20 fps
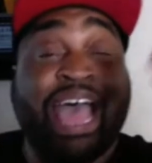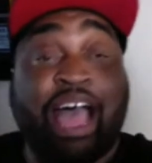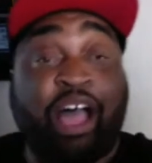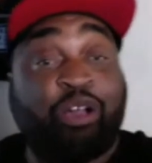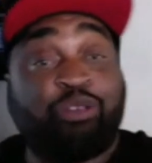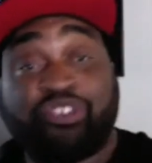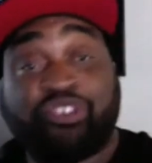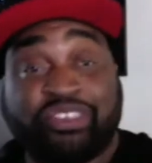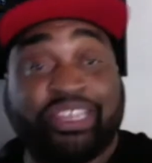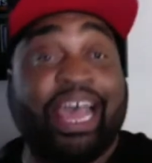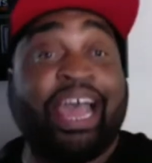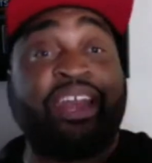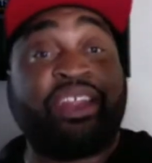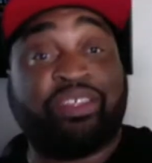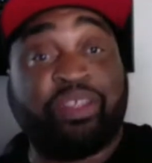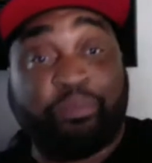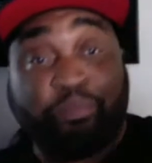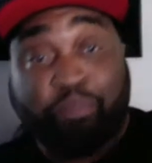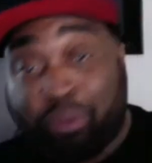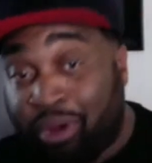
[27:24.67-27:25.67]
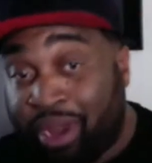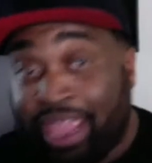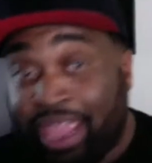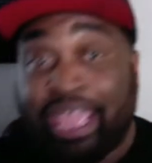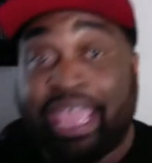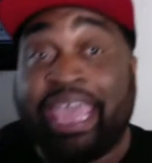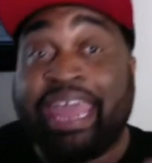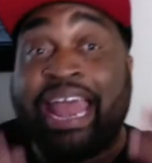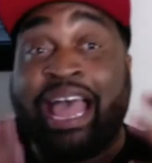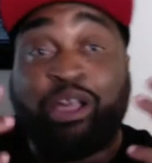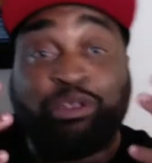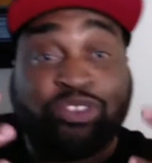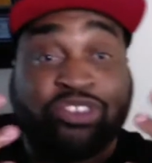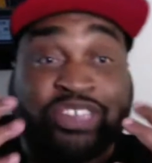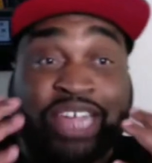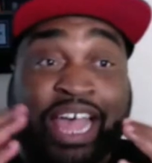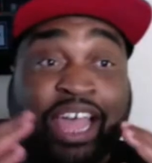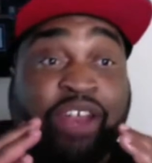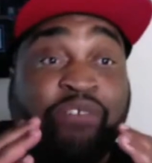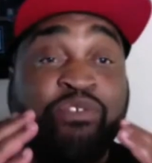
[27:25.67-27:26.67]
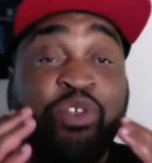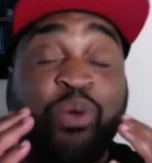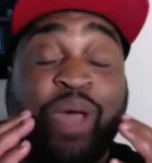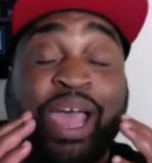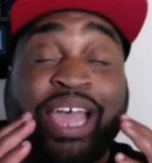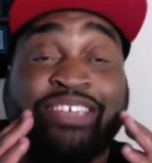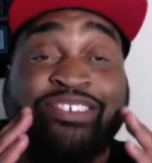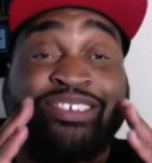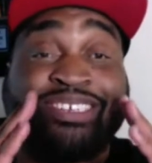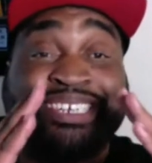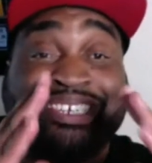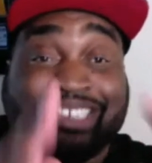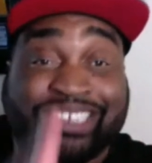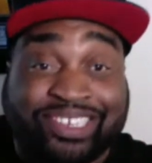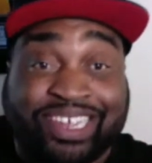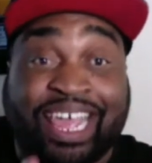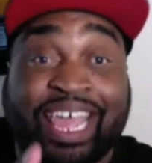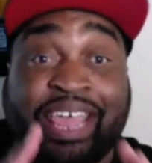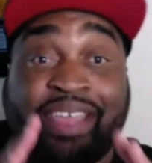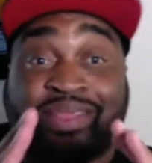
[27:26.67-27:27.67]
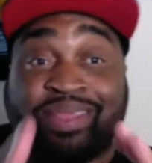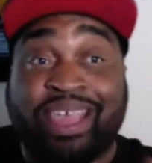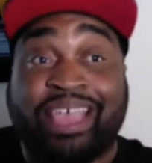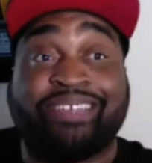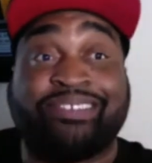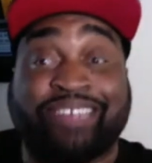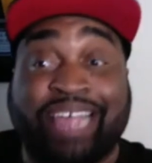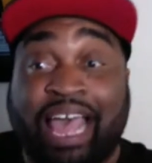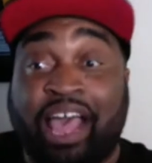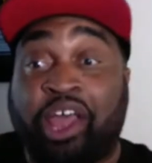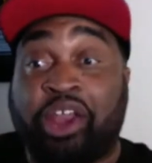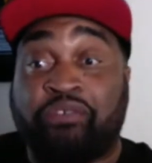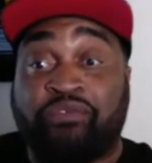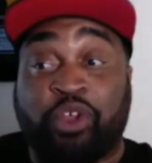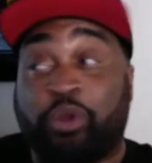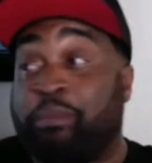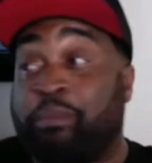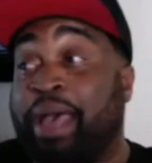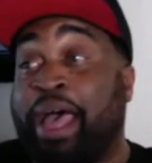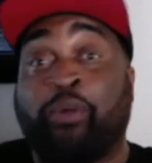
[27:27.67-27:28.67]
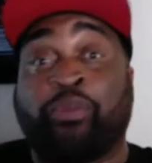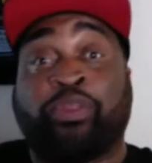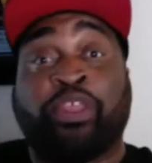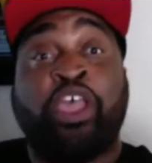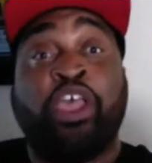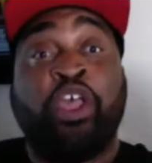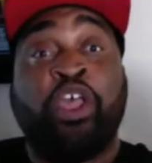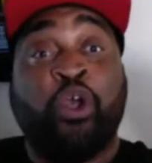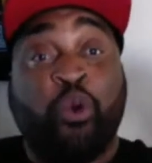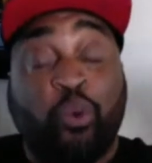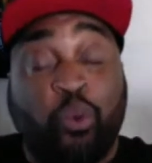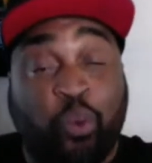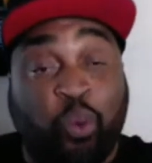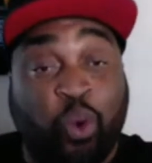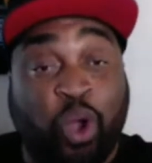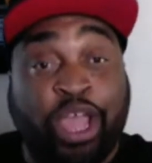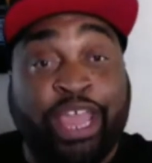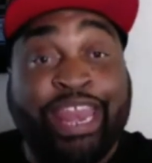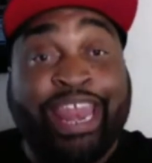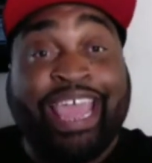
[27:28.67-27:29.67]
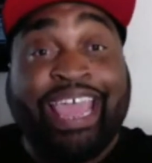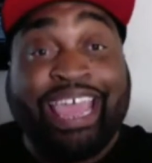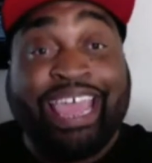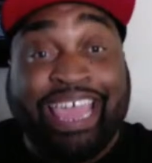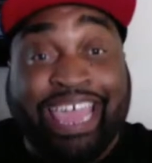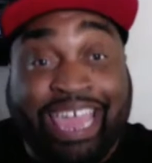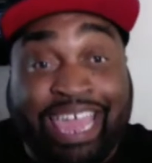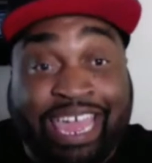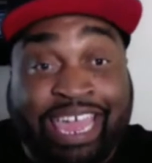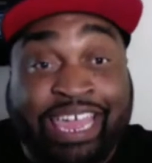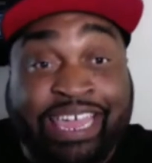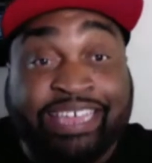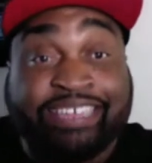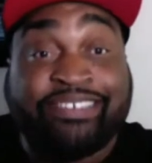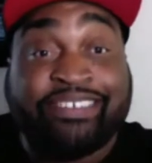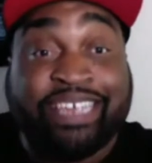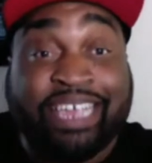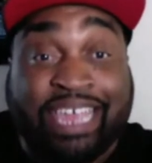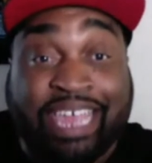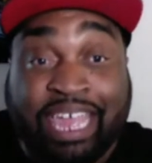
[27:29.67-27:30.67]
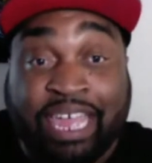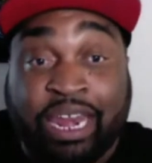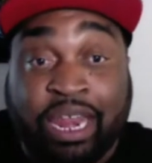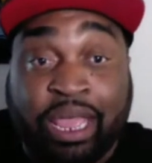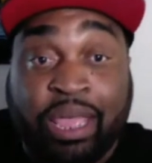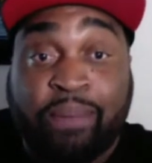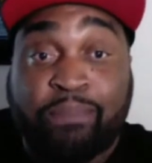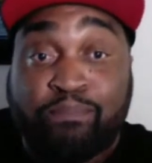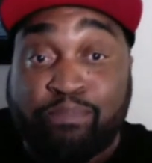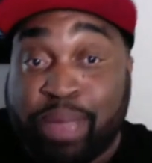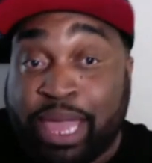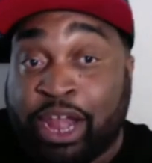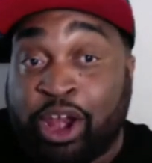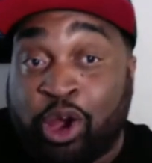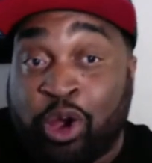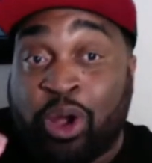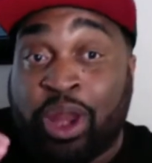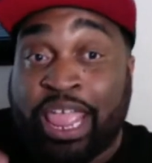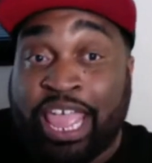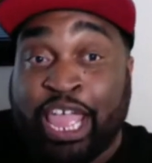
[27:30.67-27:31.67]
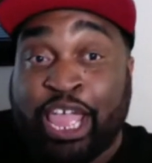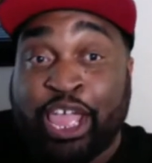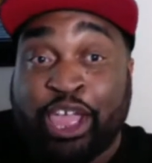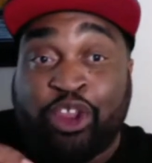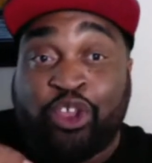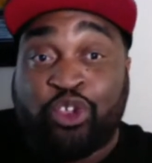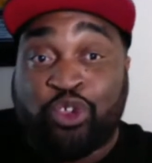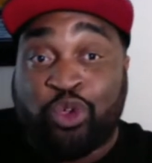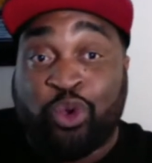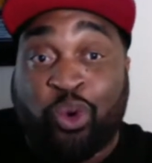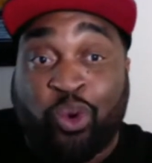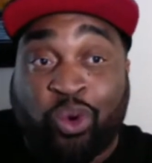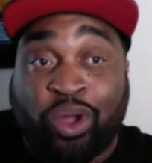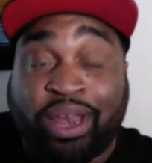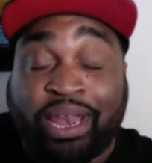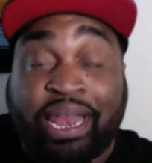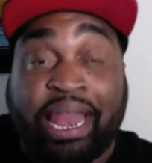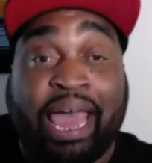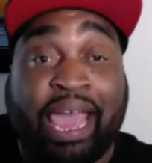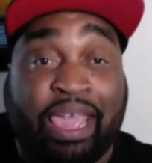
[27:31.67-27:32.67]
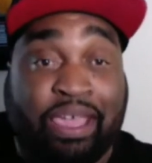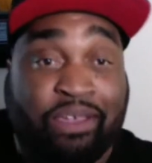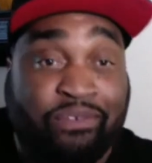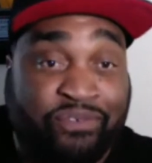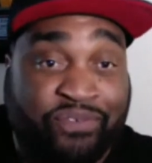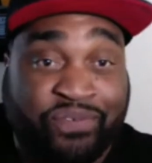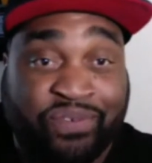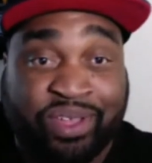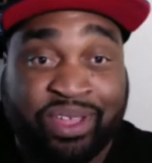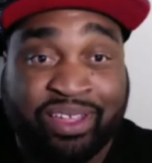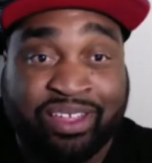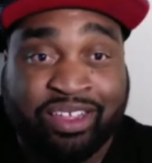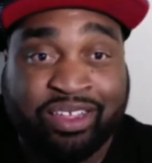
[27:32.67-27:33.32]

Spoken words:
outside of the praying and outside of you actually saying things out of your mouth? What is getting better in your life?